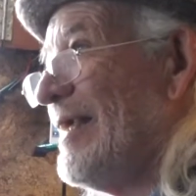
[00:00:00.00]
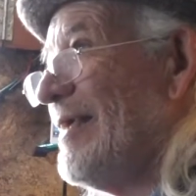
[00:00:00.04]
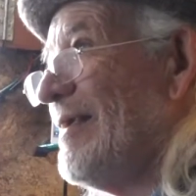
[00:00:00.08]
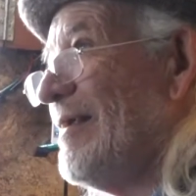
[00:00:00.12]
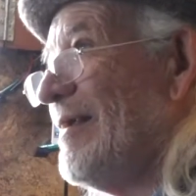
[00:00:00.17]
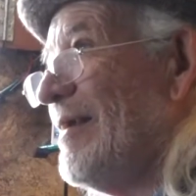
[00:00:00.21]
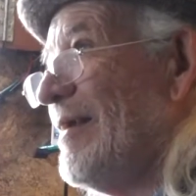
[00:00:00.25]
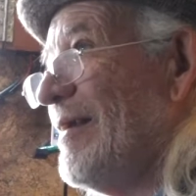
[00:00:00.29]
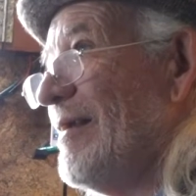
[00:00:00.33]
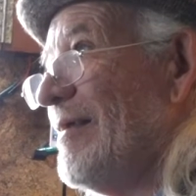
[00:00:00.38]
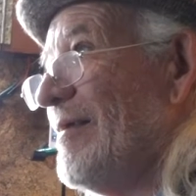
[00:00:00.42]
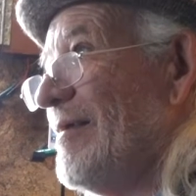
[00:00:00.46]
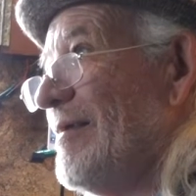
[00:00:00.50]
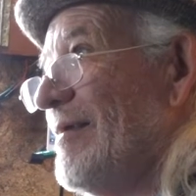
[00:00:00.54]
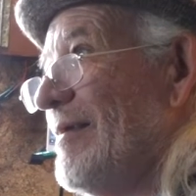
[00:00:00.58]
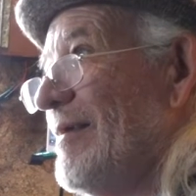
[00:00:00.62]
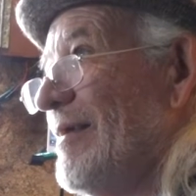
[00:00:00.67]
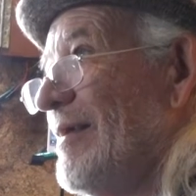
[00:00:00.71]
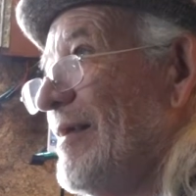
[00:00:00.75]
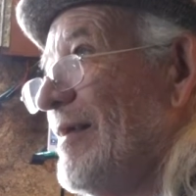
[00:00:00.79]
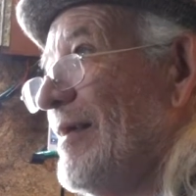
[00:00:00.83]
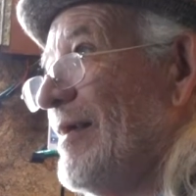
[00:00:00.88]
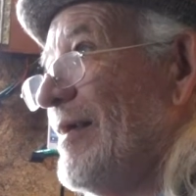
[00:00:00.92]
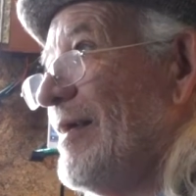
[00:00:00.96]
But,
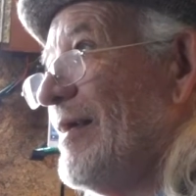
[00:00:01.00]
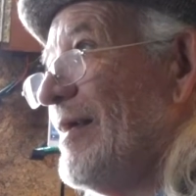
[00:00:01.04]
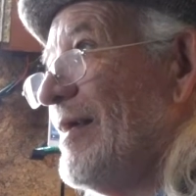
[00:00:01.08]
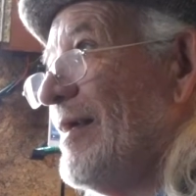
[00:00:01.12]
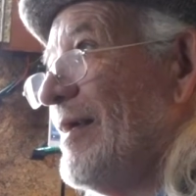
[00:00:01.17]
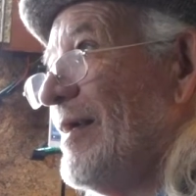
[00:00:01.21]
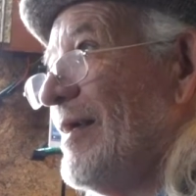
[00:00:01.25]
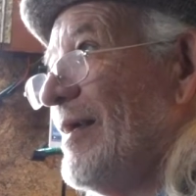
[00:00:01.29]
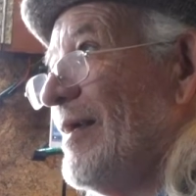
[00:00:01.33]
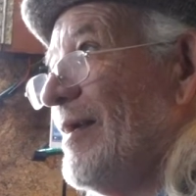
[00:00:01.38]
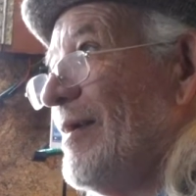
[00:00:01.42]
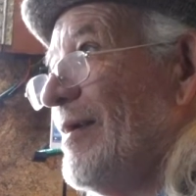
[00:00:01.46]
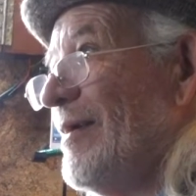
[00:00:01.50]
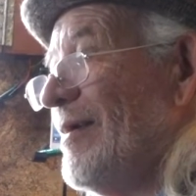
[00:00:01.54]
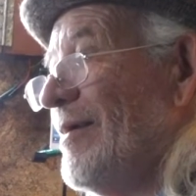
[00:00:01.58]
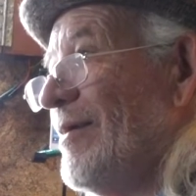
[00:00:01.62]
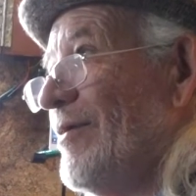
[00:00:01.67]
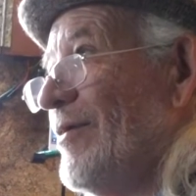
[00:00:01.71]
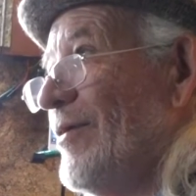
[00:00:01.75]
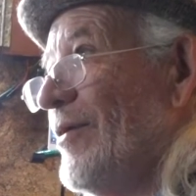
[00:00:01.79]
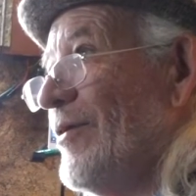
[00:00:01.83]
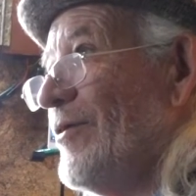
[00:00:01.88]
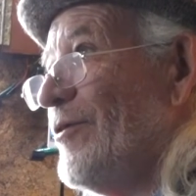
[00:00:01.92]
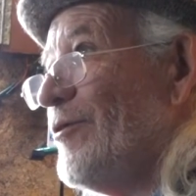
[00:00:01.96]
you
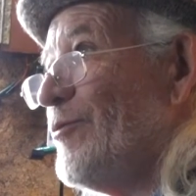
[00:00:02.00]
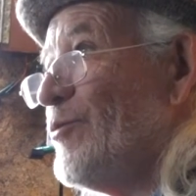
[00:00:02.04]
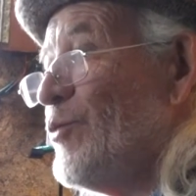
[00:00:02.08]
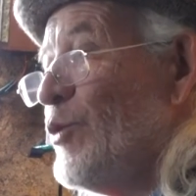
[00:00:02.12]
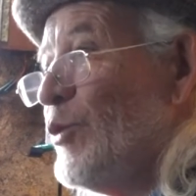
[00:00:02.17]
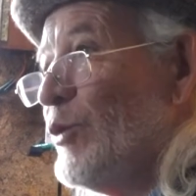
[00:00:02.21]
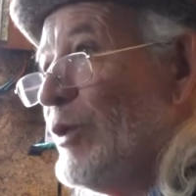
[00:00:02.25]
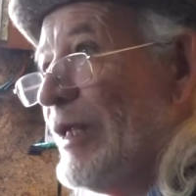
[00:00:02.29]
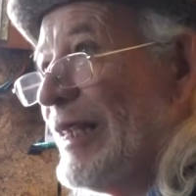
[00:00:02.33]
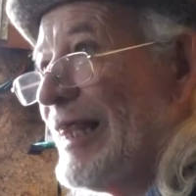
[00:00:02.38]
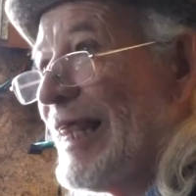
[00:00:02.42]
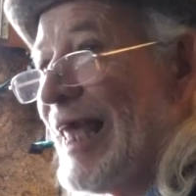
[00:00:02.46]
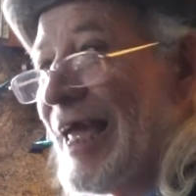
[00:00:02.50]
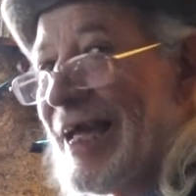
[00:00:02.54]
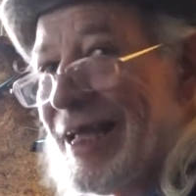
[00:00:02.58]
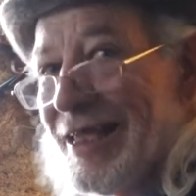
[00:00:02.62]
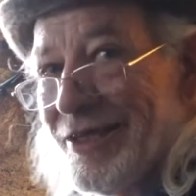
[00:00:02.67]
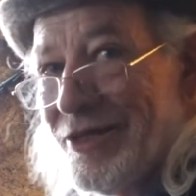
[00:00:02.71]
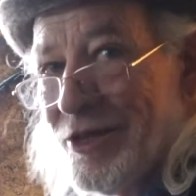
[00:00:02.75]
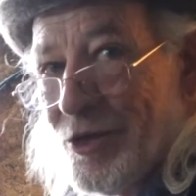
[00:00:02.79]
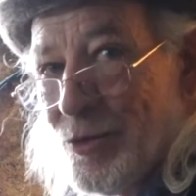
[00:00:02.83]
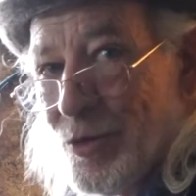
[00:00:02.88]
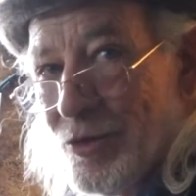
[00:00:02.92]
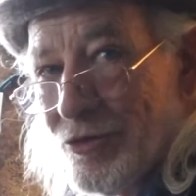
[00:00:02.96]
know, it's more than likely
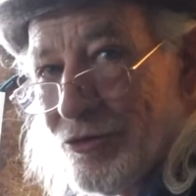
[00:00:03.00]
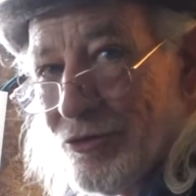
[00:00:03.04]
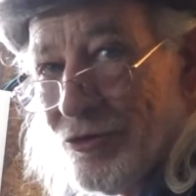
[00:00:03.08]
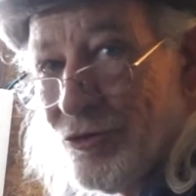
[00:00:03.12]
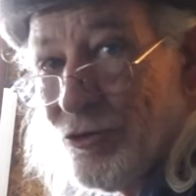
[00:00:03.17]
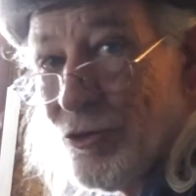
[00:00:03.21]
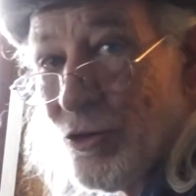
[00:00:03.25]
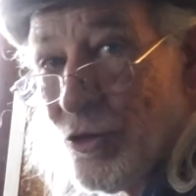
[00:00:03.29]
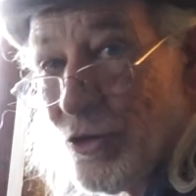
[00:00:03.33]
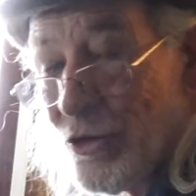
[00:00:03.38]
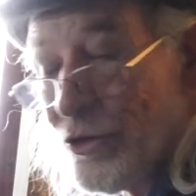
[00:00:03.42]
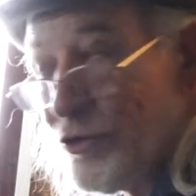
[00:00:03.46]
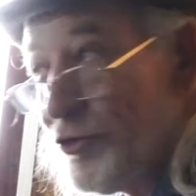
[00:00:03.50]
you want to talk